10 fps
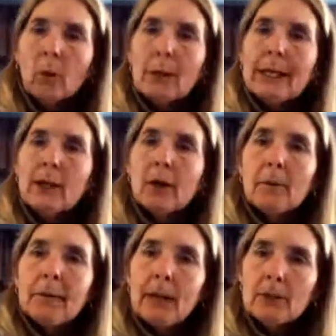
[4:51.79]
We are
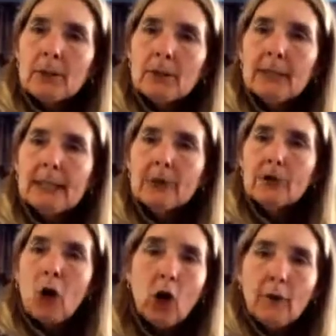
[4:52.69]
about to finish
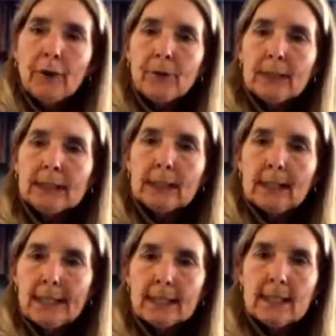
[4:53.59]
all 3
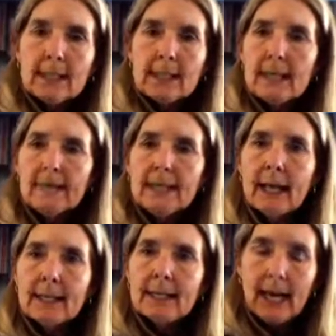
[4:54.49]
clinics that
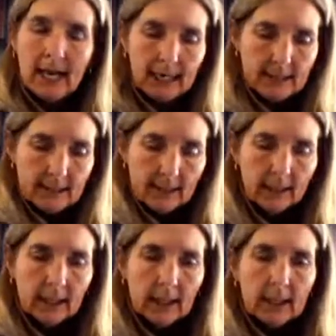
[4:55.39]
CVS has
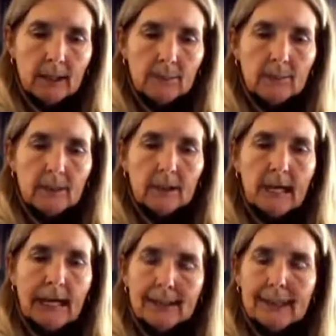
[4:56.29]

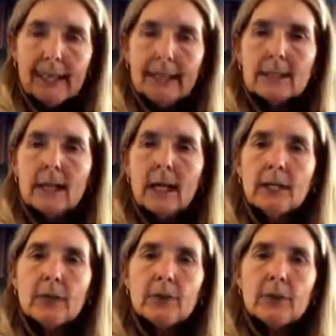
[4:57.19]
allocated to
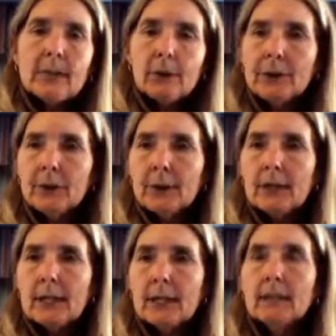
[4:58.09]
us for skilled
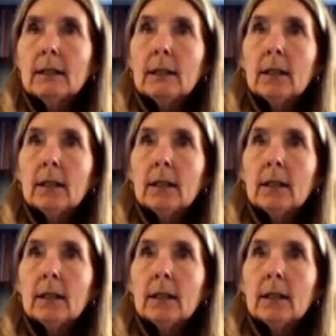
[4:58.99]
nursing.